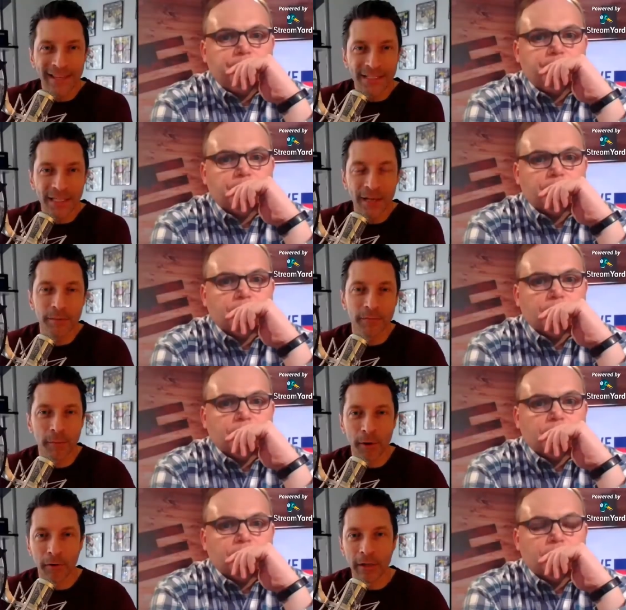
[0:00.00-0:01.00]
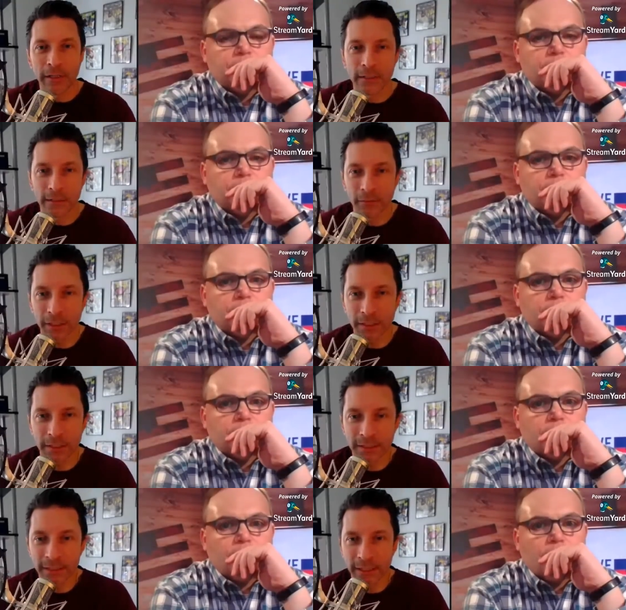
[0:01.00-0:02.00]
Speaker 1: these types of opponents the rest of the
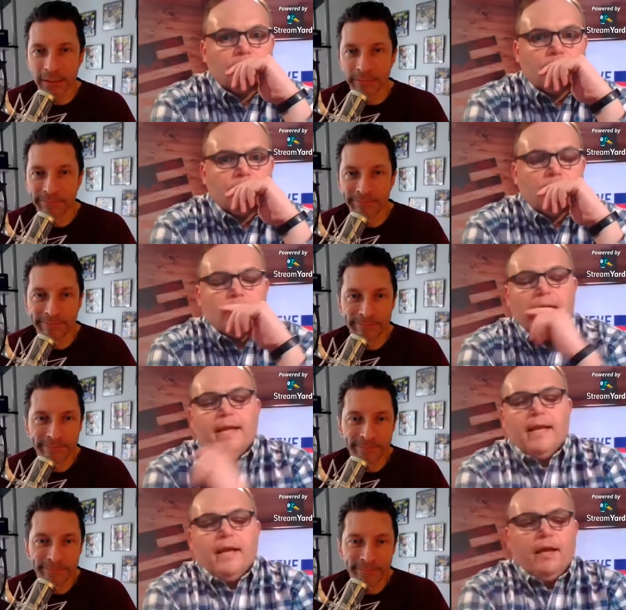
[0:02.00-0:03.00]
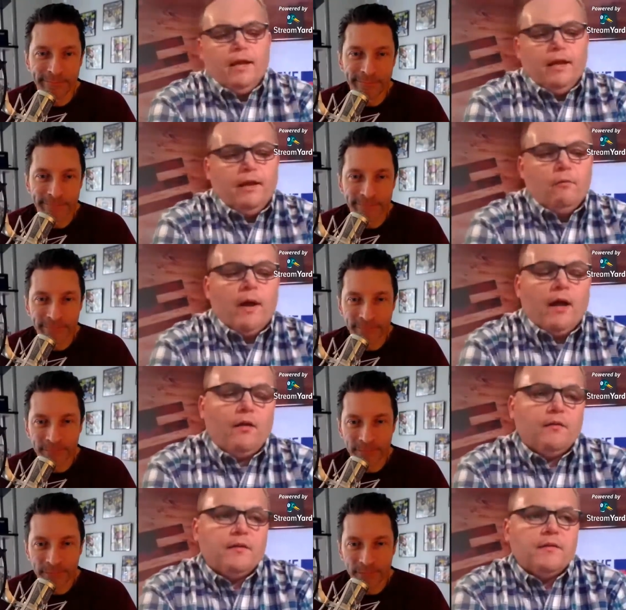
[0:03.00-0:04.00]
season?
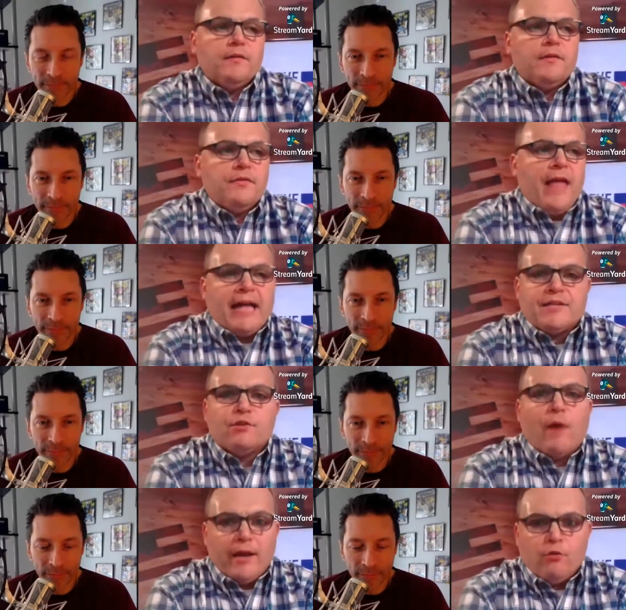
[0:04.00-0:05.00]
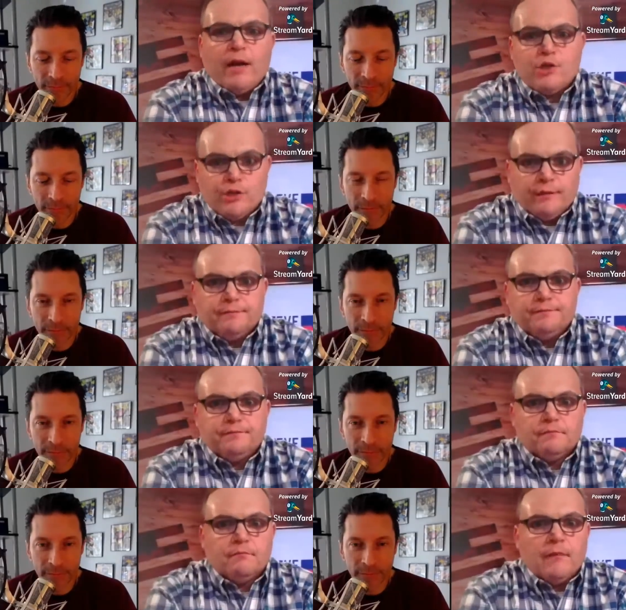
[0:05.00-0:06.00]
Speaker 2: Well, that's the right question.
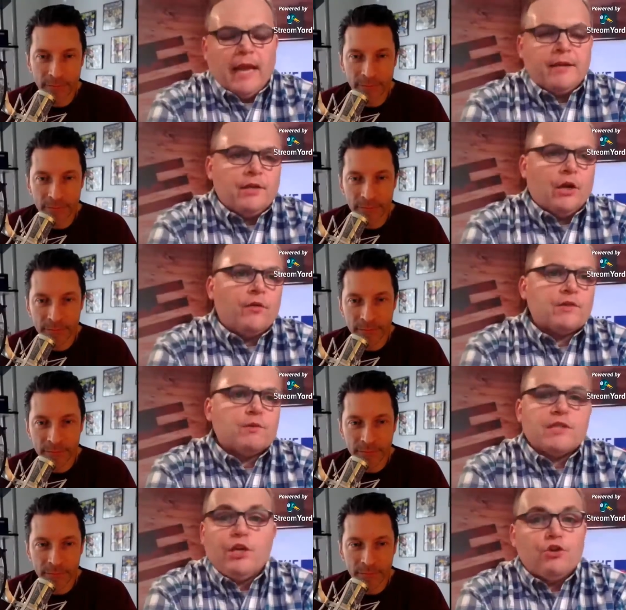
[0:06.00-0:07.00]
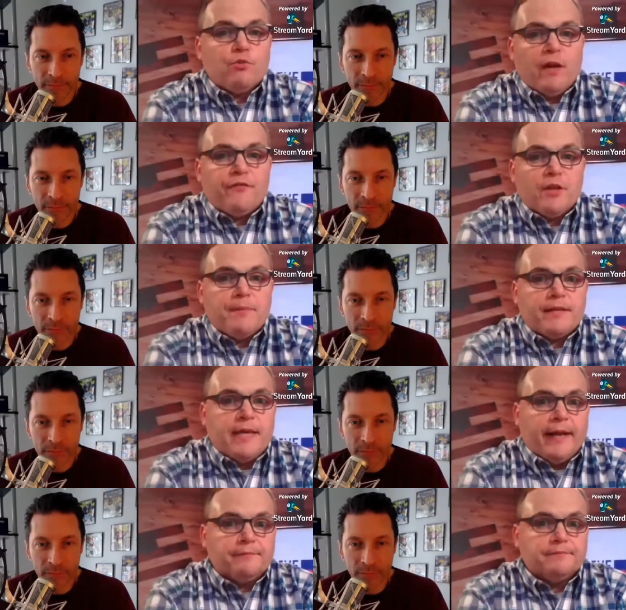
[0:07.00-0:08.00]
And, you know, this was a huge win for the
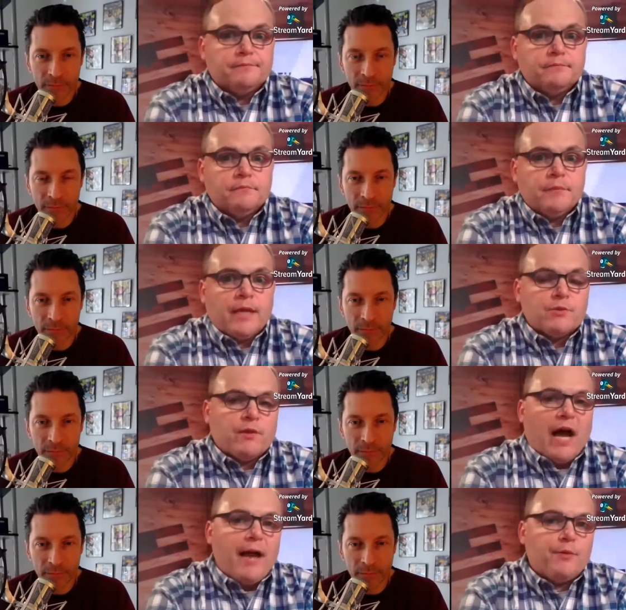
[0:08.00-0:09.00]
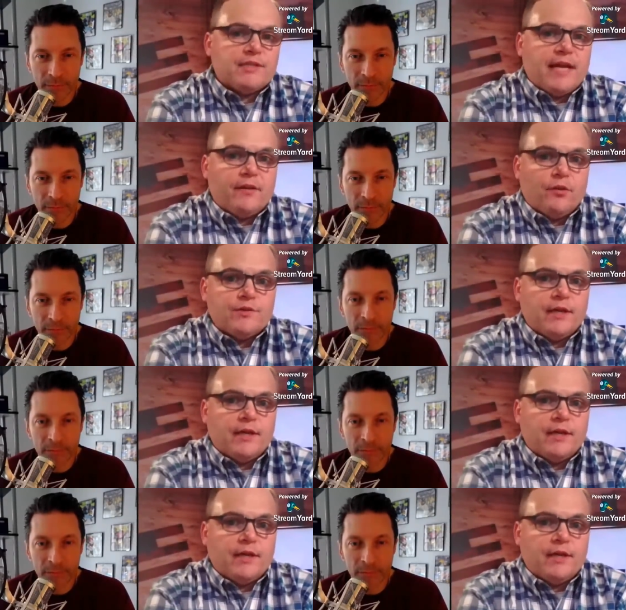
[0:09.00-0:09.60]
Big Ten because with Iowa State